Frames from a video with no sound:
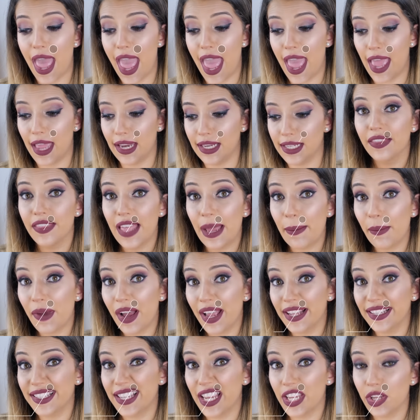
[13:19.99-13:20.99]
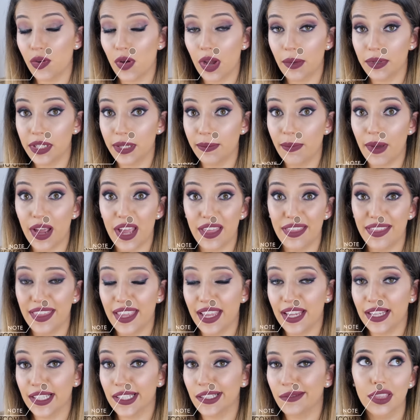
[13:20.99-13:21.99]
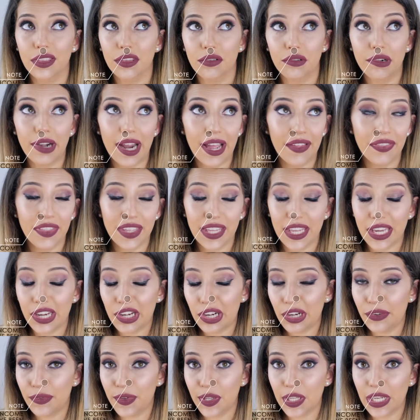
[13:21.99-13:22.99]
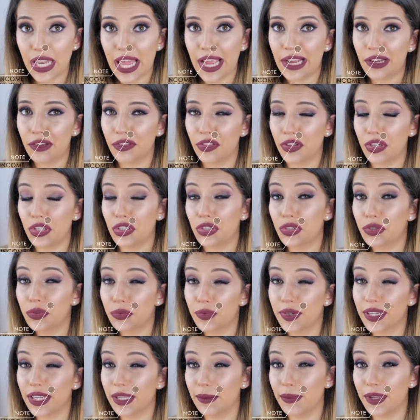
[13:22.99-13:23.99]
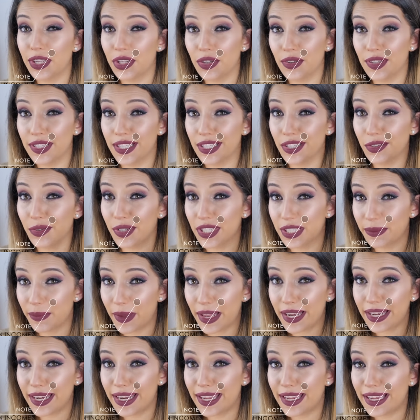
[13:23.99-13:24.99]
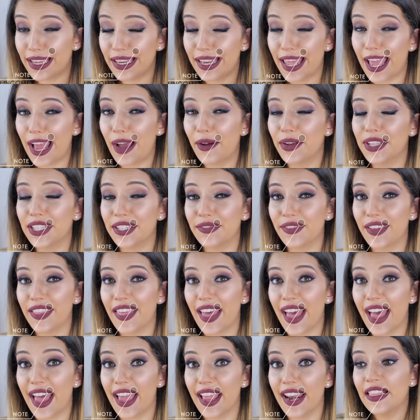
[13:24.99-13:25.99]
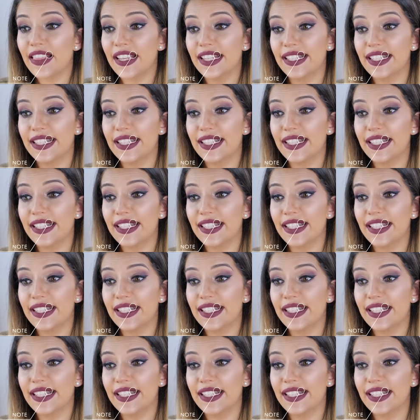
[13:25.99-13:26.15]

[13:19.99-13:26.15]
and that might set you up to buy things throughout the year if you like, although you should really be using your spending allowance for that.